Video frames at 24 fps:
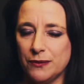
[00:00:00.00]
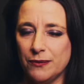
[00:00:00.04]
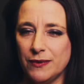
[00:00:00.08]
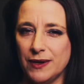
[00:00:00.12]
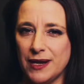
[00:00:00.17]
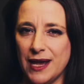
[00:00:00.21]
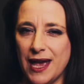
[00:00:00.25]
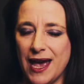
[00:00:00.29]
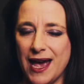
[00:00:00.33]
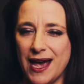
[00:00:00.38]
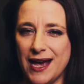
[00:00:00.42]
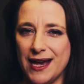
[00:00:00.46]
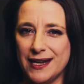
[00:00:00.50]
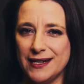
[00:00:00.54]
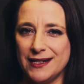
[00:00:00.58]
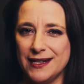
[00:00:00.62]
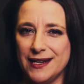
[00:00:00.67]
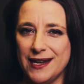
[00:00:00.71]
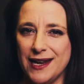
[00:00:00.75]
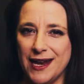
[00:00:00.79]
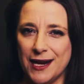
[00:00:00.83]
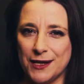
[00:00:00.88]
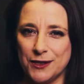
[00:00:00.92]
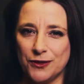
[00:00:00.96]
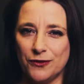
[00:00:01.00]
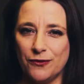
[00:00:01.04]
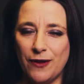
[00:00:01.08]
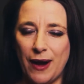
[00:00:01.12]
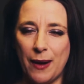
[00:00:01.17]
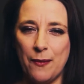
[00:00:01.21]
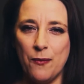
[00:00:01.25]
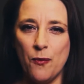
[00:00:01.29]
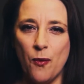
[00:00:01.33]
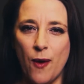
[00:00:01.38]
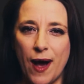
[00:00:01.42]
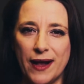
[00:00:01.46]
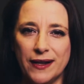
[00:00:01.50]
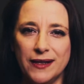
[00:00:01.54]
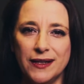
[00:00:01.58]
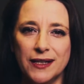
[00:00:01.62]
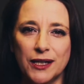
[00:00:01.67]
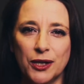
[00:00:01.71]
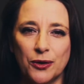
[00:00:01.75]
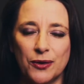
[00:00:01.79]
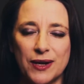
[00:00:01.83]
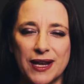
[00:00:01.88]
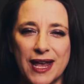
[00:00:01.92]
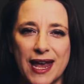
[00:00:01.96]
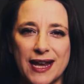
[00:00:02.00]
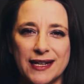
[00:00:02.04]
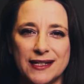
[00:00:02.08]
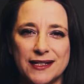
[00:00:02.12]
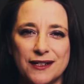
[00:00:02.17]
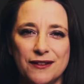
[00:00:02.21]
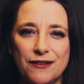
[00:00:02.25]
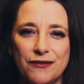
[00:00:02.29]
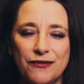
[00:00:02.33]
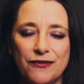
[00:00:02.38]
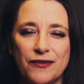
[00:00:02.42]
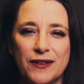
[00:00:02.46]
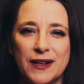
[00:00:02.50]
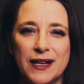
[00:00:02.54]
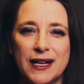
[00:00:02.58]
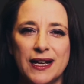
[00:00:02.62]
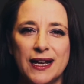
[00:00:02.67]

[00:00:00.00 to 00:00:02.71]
We had Hexagram 1, the creative,